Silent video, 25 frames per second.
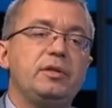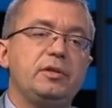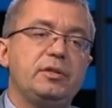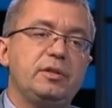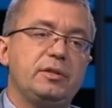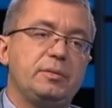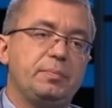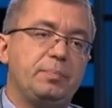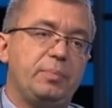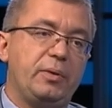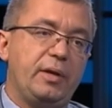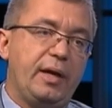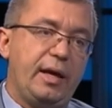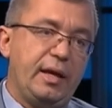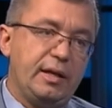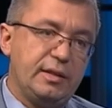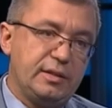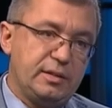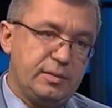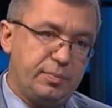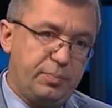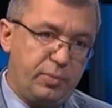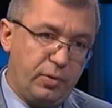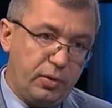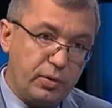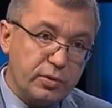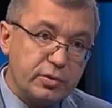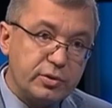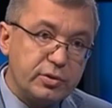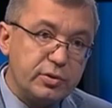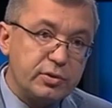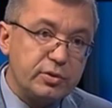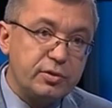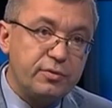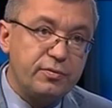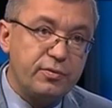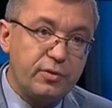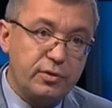displaced
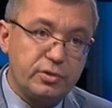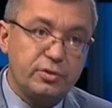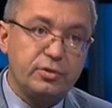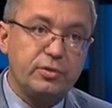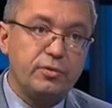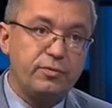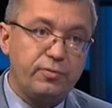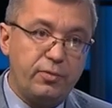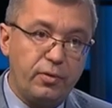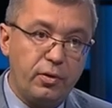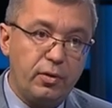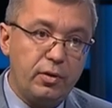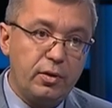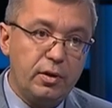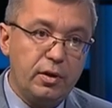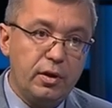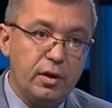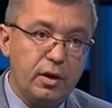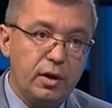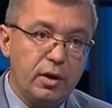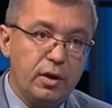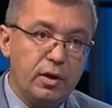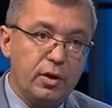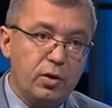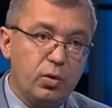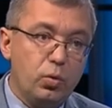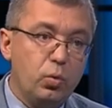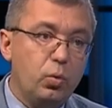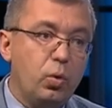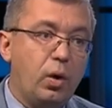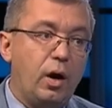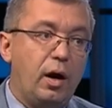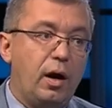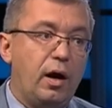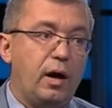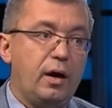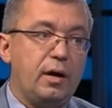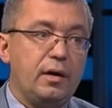persons, first of all, who
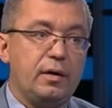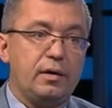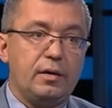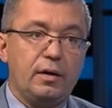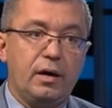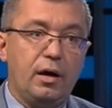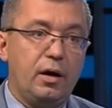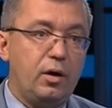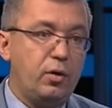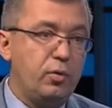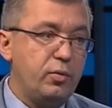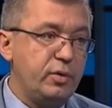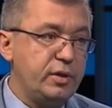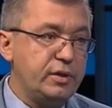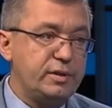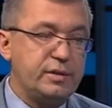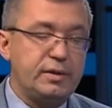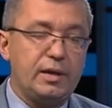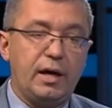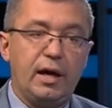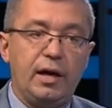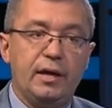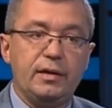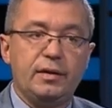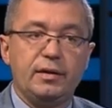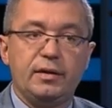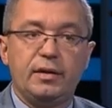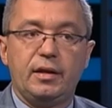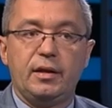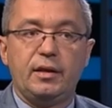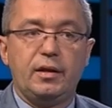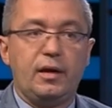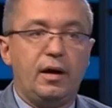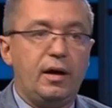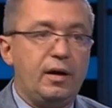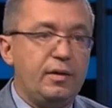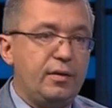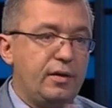are now residing
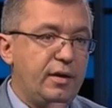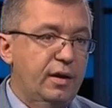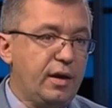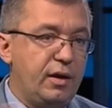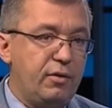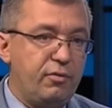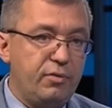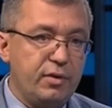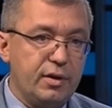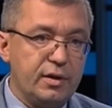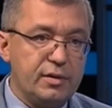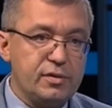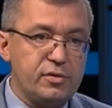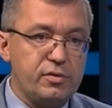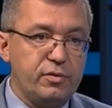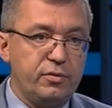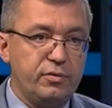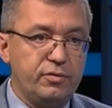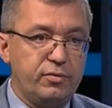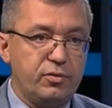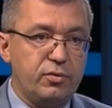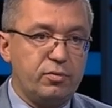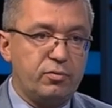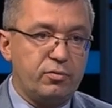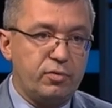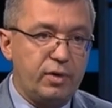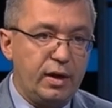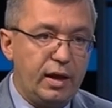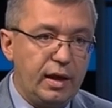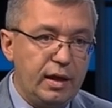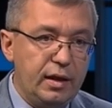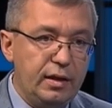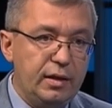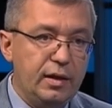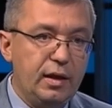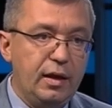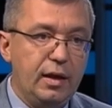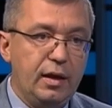in other areas of
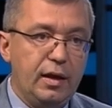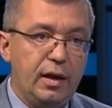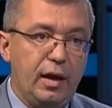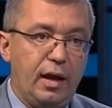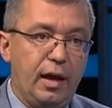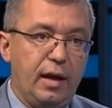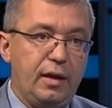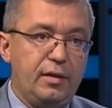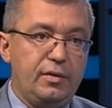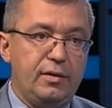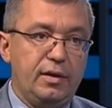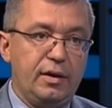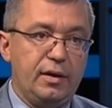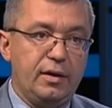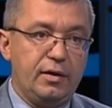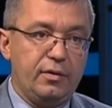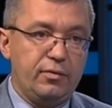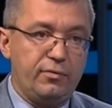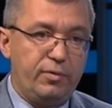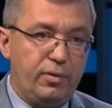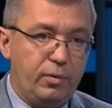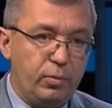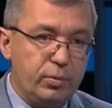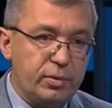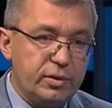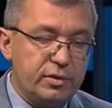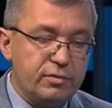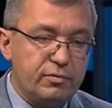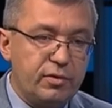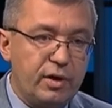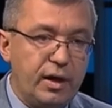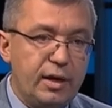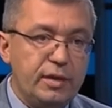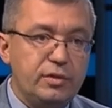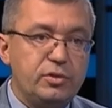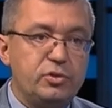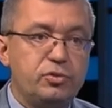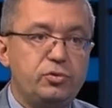Ukraine, and their voting
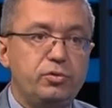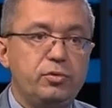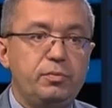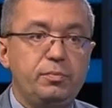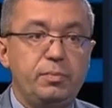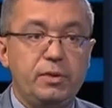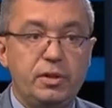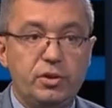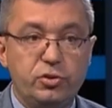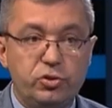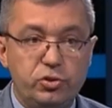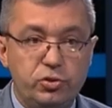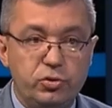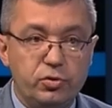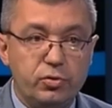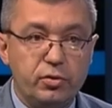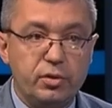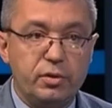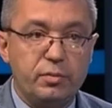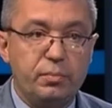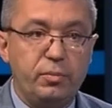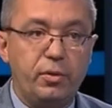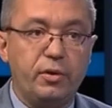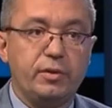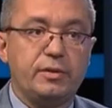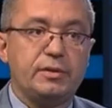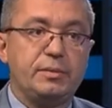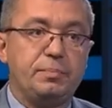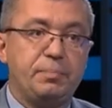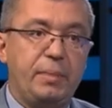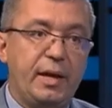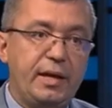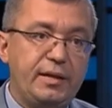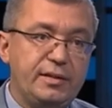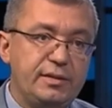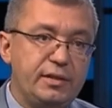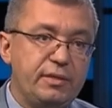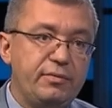rights should be ensured, both
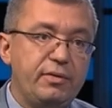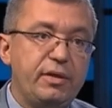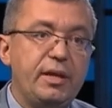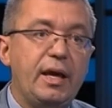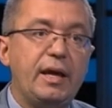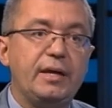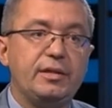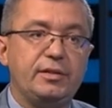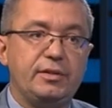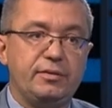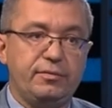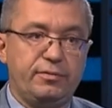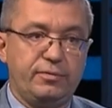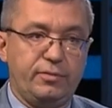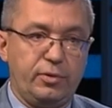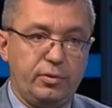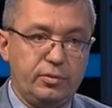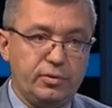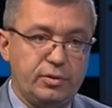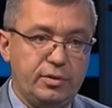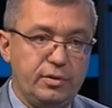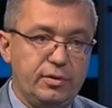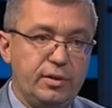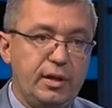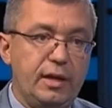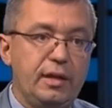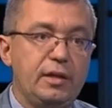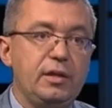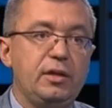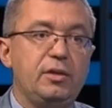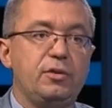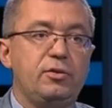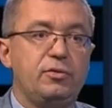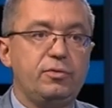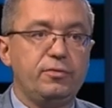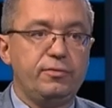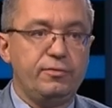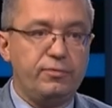passive and active votes. So they
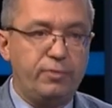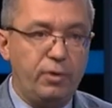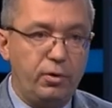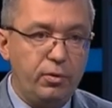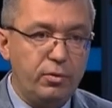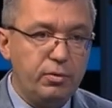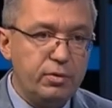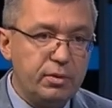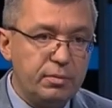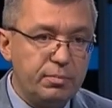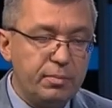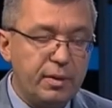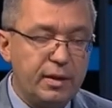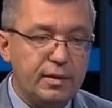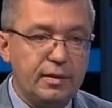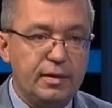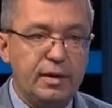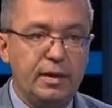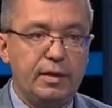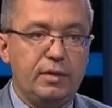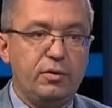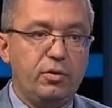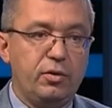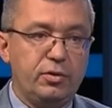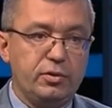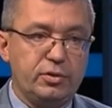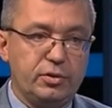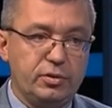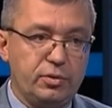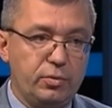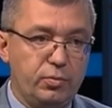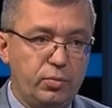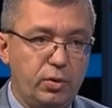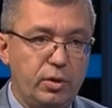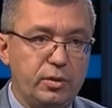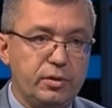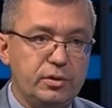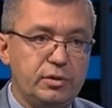need to vote, but they also
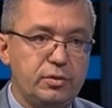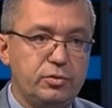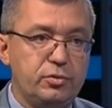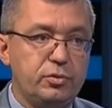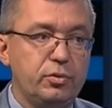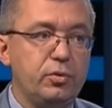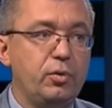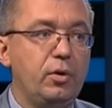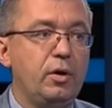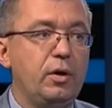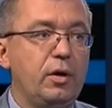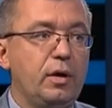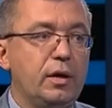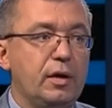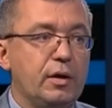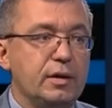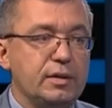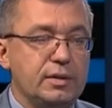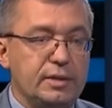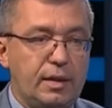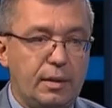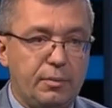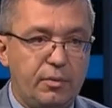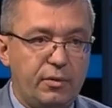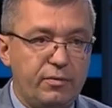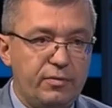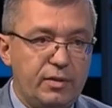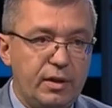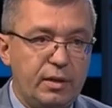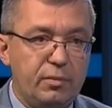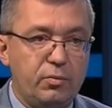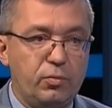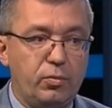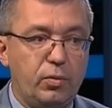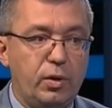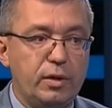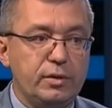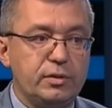want to, some of
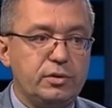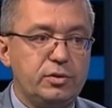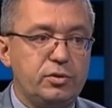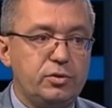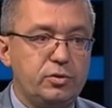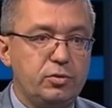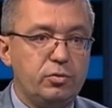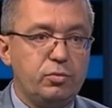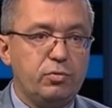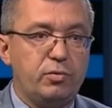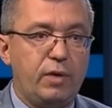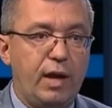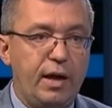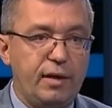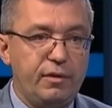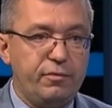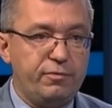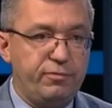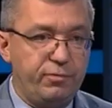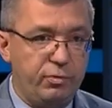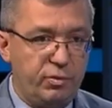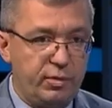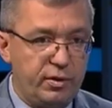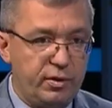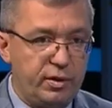them want to run for